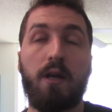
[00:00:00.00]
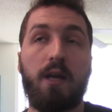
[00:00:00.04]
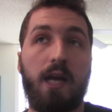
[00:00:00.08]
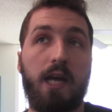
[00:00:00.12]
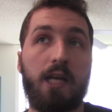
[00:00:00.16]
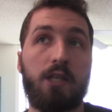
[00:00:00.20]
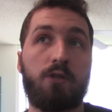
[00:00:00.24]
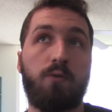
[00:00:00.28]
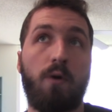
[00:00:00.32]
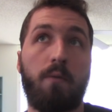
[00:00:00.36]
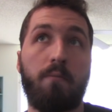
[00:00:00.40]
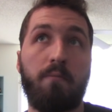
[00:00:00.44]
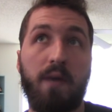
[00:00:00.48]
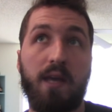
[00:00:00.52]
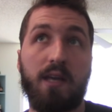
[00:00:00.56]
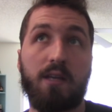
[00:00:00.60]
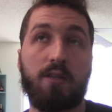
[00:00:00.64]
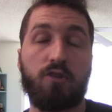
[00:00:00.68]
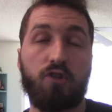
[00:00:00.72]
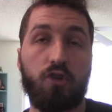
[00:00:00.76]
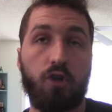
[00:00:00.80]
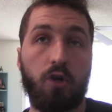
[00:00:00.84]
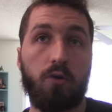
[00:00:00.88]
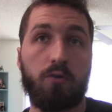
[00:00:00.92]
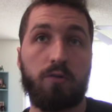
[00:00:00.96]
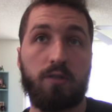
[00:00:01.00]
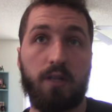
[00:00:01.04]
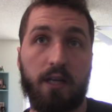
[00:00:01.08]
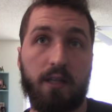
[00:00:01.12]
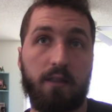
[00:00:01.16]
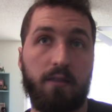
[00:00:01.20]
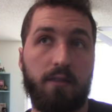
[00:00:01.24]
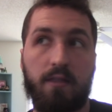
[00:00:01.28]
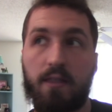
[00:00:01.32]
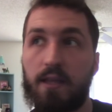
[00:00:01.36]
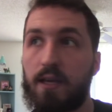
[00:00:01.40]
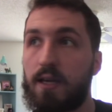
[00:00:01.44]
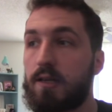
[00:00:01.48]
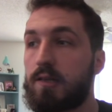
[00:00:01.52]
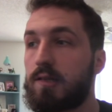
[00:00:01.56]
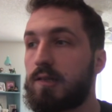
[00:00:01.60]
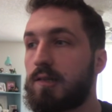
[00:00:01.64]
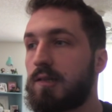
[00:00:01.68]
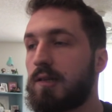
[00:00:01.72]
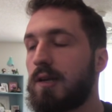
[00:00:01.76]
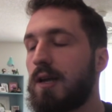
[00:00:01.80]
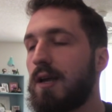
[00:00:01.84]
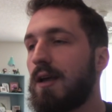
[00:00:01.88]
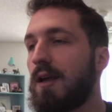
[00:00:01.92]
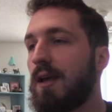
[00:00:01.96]
It's what makes shows like
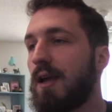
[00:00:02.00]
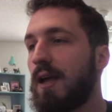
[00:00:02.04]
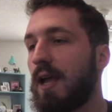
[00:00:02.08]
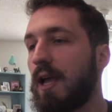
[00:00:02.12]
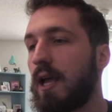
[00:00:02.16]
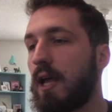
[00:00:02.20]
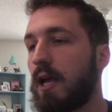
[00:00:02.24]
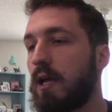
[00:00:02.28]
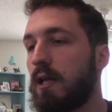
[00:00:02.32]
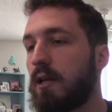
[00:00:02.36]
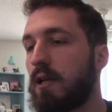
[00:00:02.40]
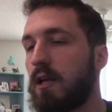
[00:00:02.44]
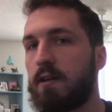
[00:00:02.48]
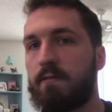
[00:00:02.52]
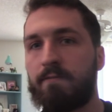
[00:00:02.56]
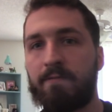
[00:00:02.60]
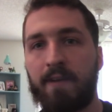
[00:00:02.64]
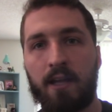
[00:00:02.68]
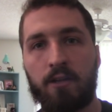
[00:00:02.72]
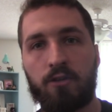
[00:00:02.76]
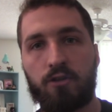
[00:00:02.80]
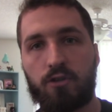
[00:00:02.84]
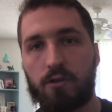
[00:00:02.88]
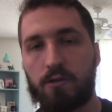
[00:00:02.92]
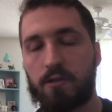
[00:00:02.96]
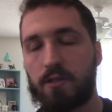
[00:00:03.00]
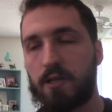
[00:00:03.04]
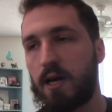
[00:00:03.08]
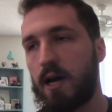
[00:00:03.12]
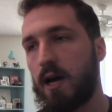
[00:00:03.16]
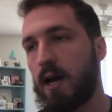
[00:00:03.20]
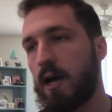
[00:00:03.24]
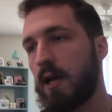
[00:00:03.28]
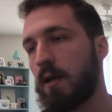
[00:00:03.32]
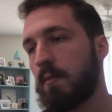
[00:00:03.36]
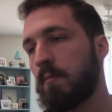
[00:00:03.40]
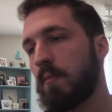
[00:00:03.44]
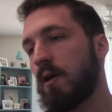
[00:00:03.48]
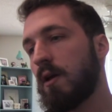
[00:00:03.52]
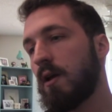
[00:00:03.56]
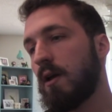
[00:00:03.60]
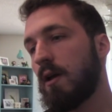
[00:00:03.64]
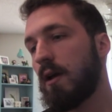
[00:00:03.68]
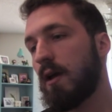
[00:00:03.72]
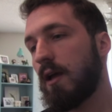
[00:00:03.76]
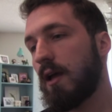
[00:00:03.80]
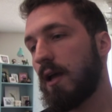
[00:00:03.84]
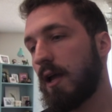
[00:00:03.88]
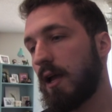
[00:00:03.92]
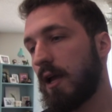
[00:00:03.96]
this and Adventure Time
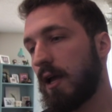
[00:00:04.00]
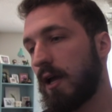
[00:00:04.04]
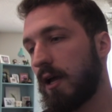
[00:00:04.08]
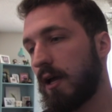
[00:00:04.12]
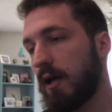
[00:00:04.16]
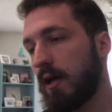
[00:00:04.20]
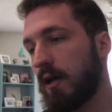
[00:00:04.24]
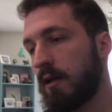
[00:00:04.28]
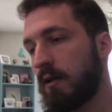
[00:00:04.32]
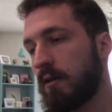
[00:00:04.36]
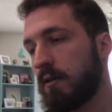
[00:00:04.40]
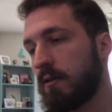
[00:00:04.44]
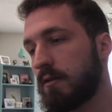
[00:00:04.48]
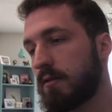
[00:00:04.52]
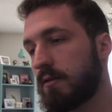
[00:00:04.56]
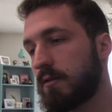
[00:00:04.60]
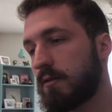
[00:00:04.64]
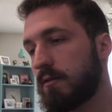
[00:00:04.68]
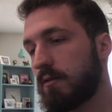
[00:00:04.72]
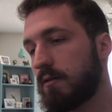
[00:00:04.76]
and